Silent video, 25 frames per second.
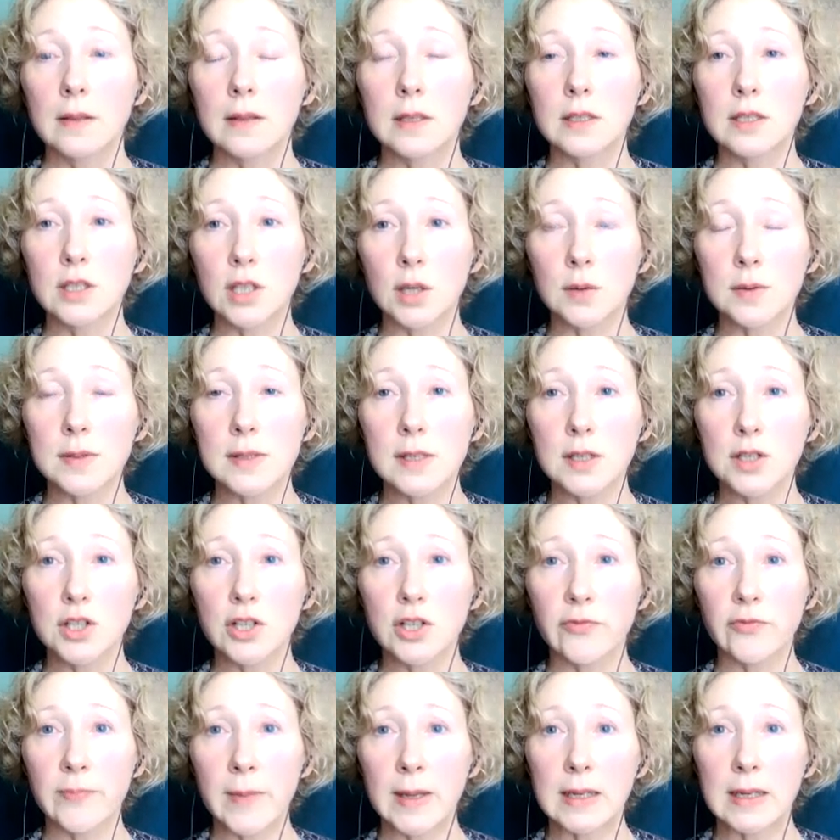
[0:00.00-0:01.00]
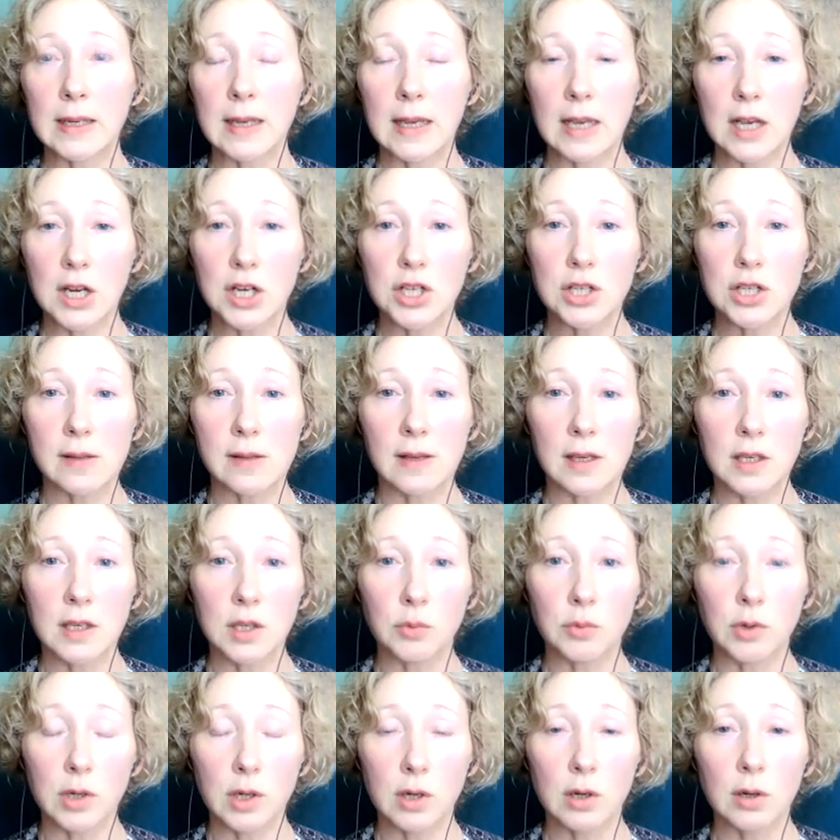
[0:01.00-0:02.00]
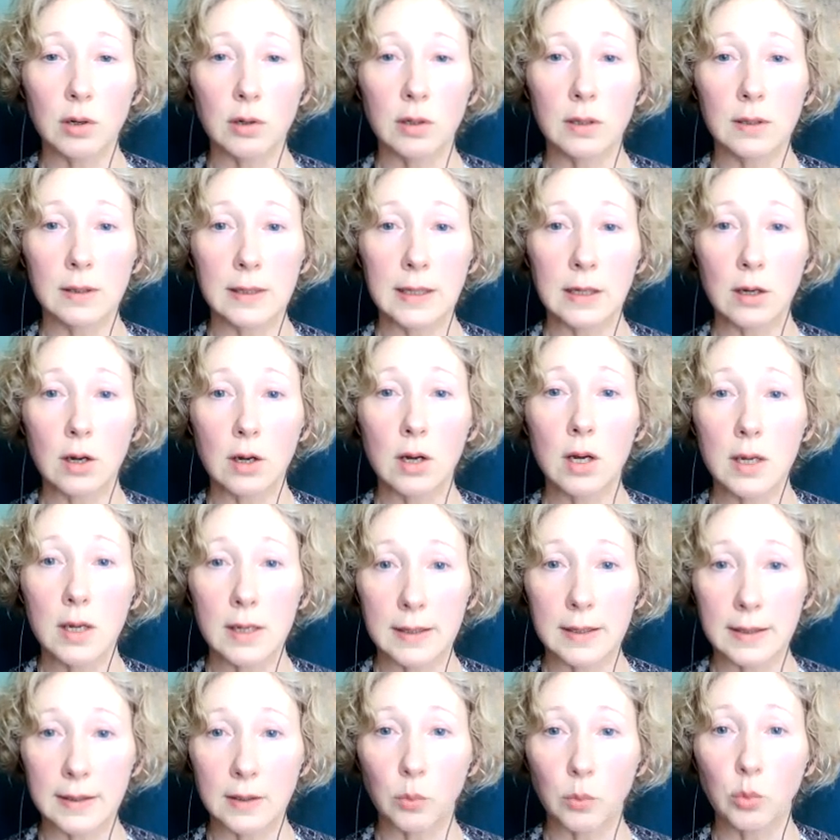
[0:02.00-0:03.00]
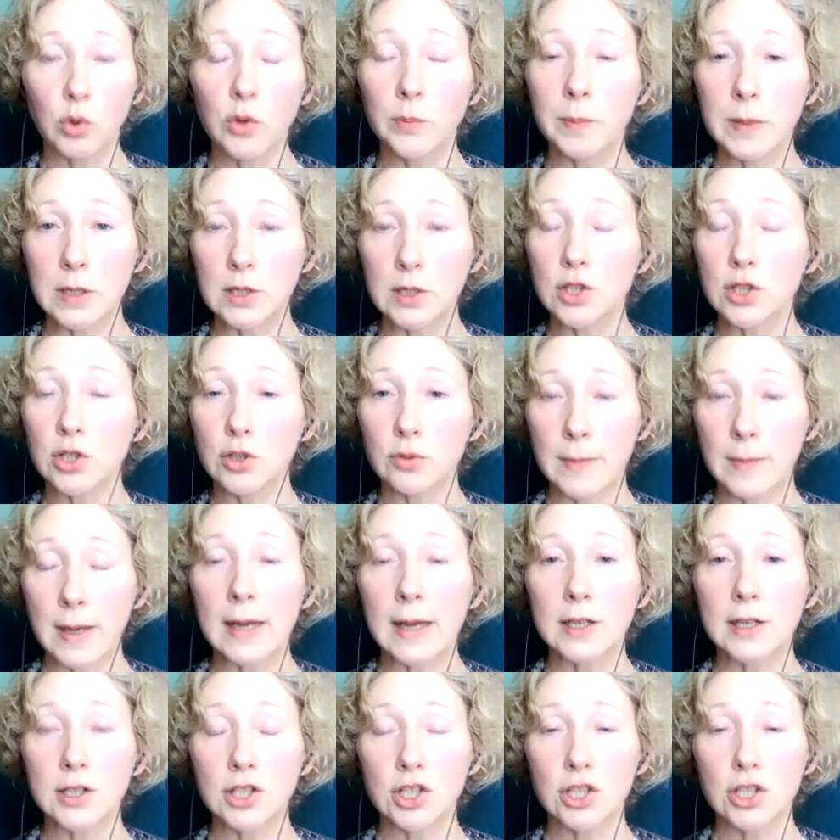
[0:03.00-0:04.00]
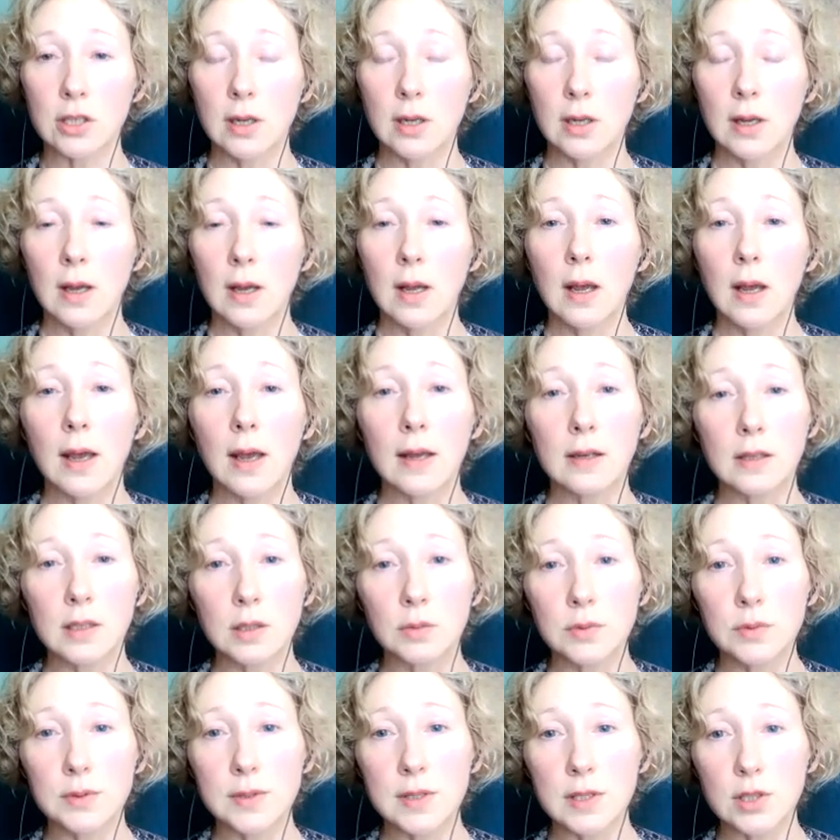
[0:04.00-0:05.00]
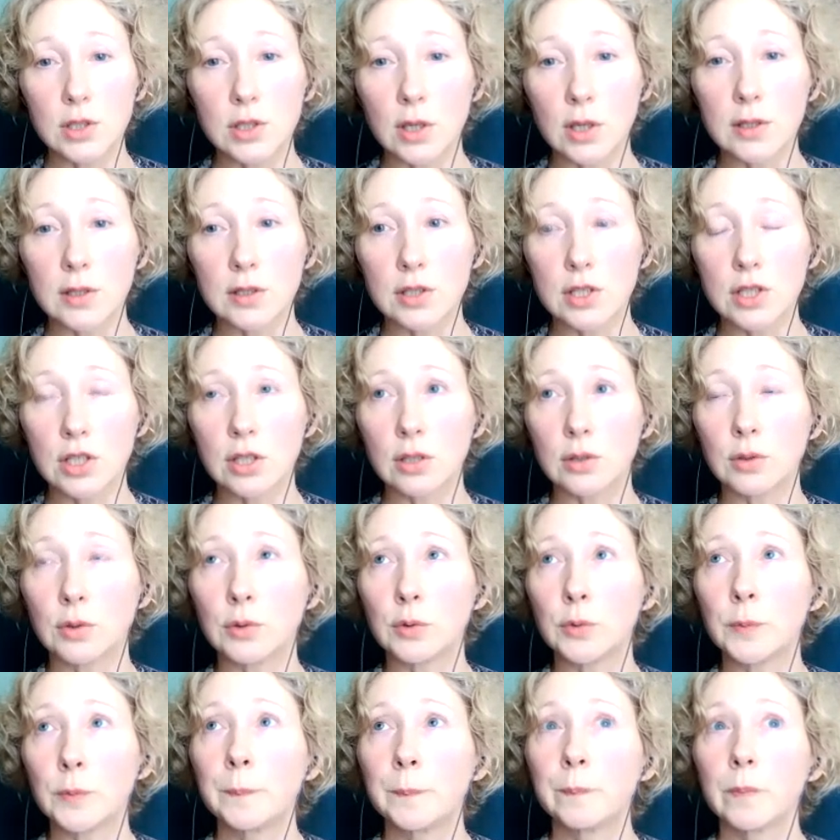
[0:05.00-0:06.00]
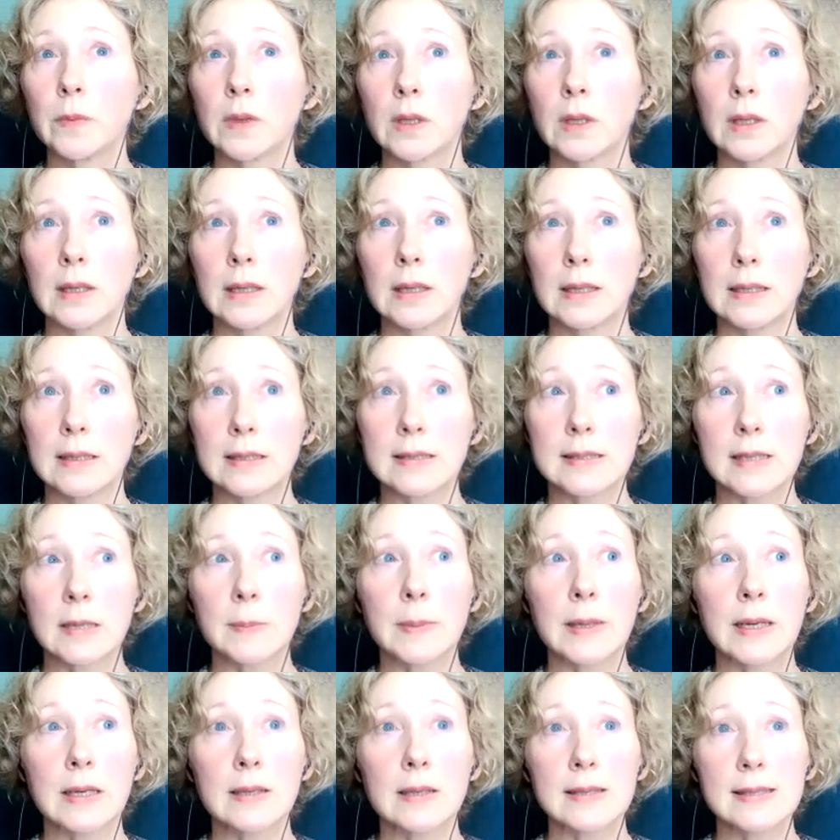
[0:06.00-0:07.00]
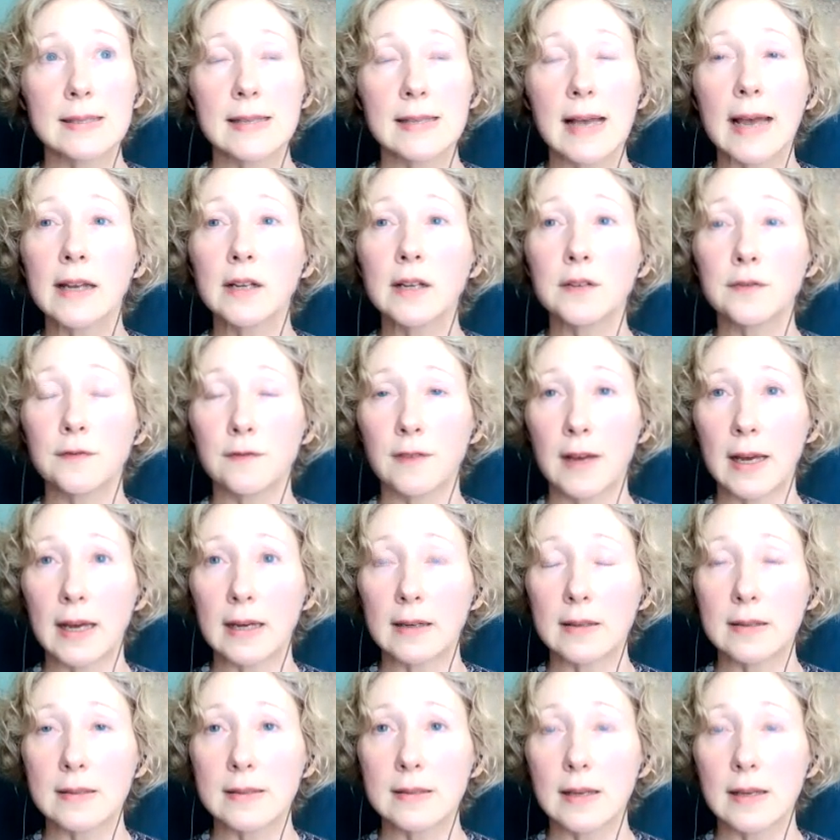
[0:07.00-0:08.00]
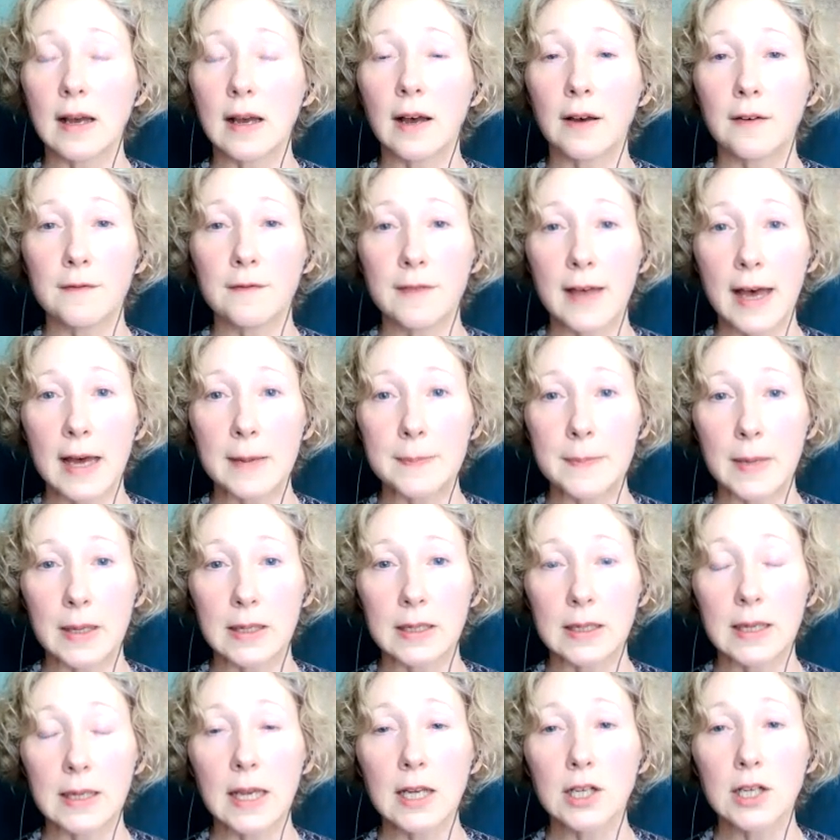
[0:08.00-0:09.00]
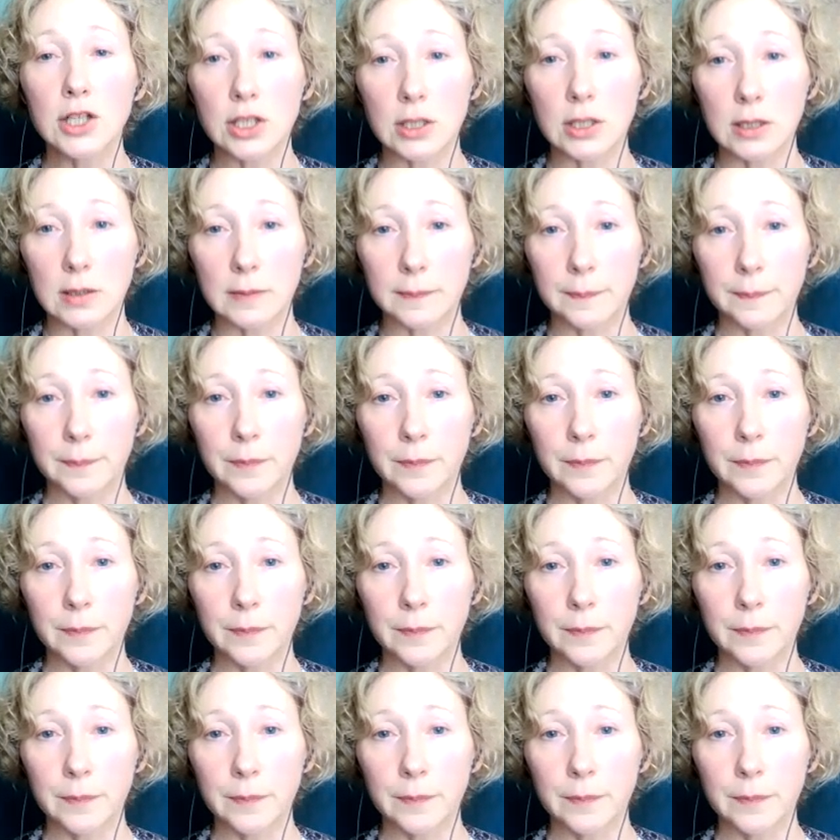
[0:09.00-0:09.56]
the dosage of medication that you are currently on will be too much, and you will start to exhibit side effects of that medication.